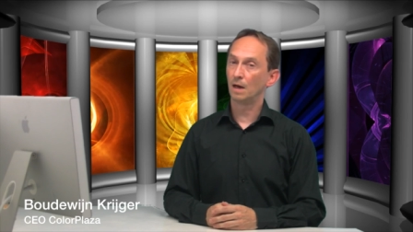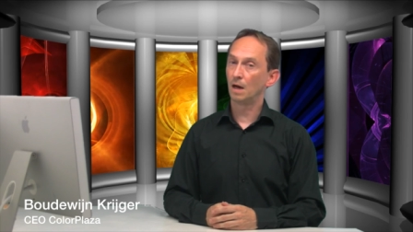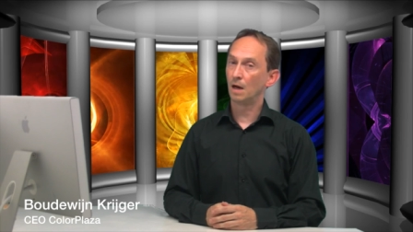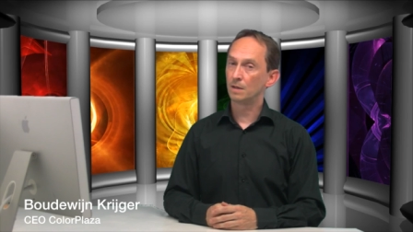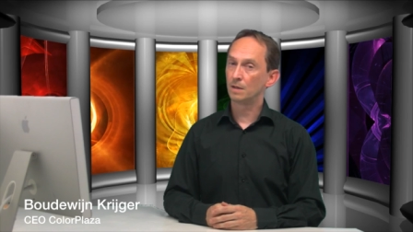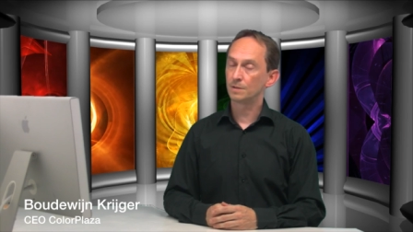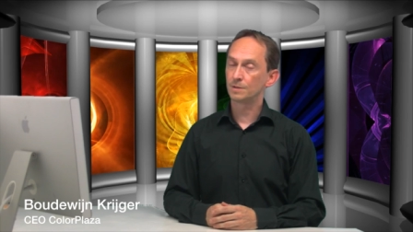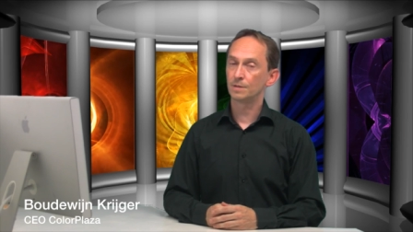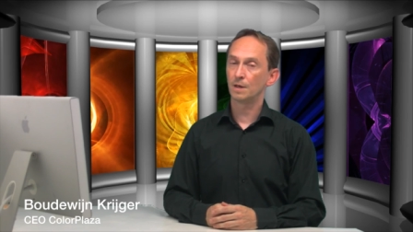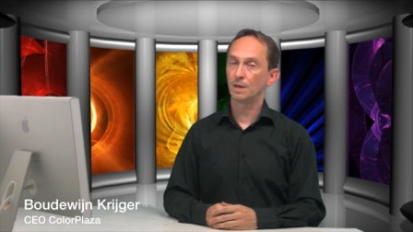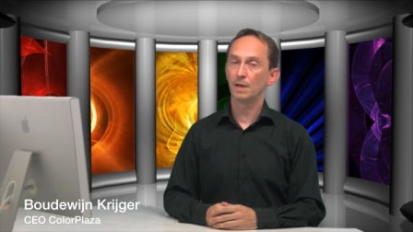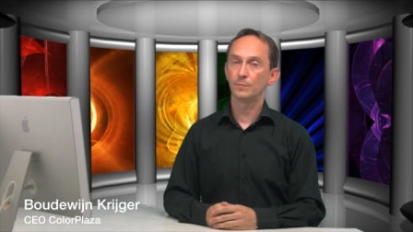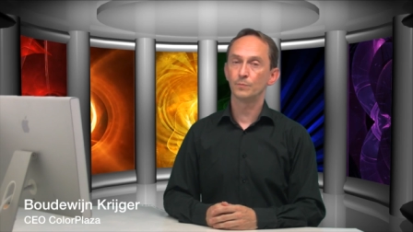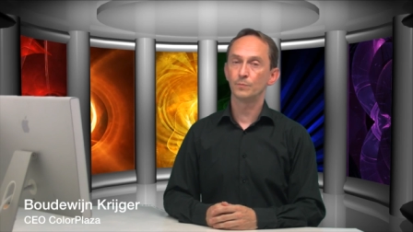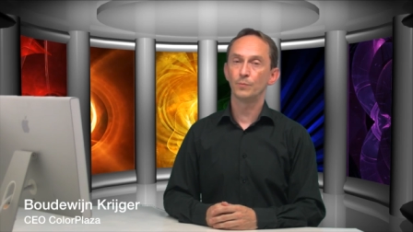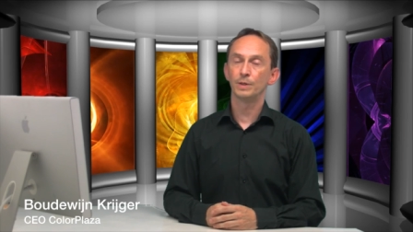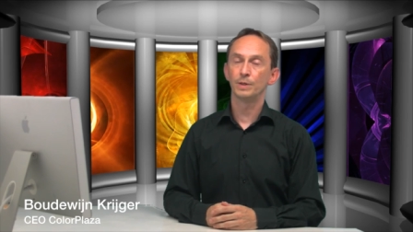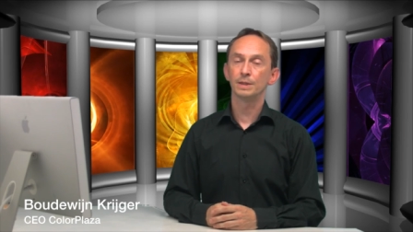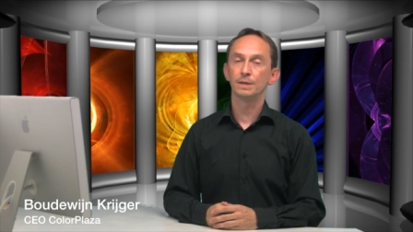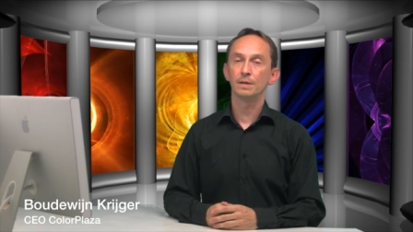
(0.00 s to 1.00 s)
on-site
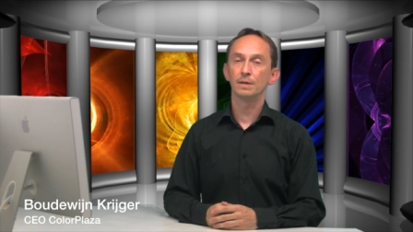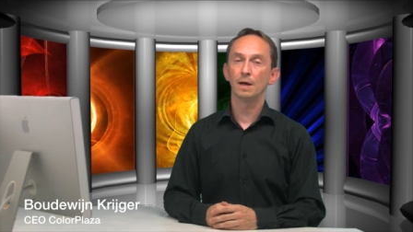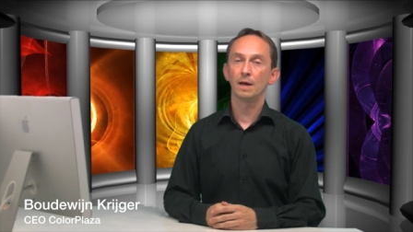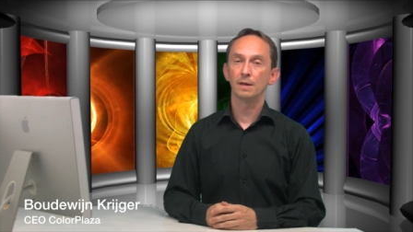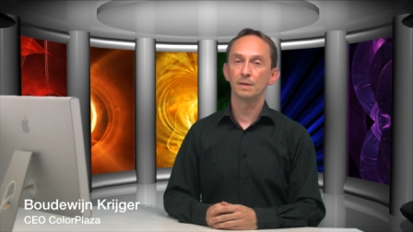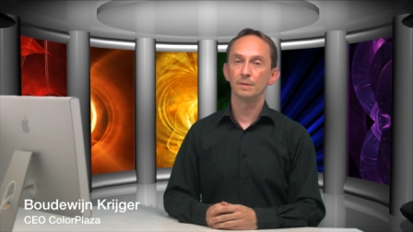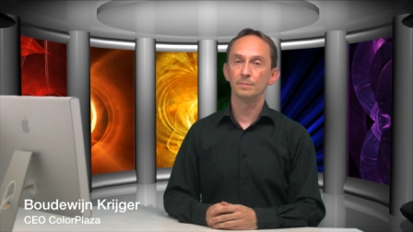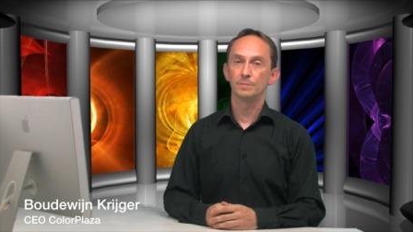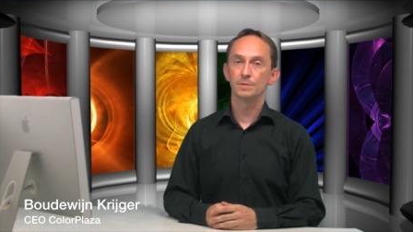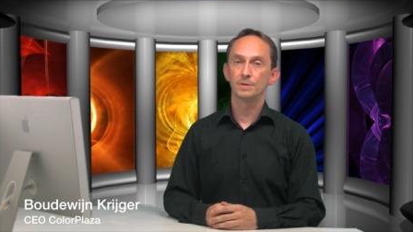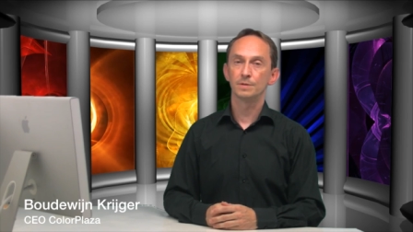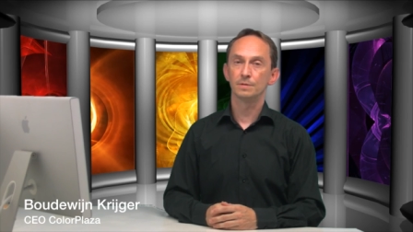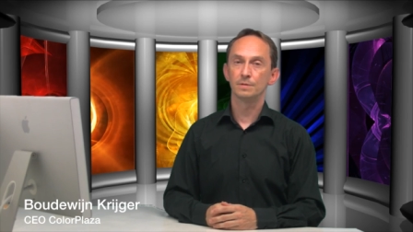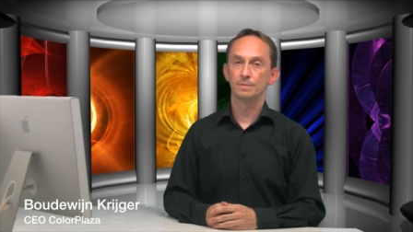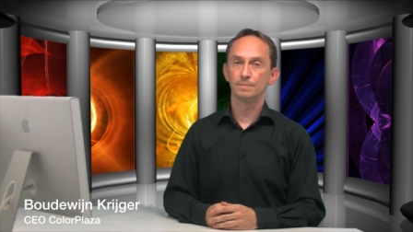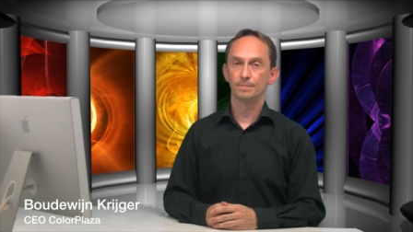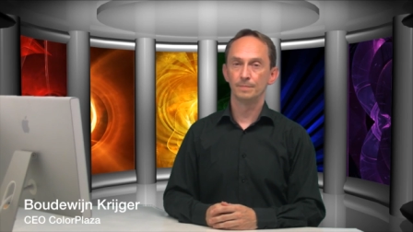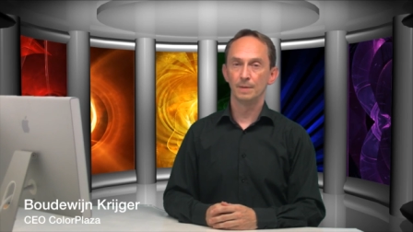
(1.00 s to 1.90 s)
printed items.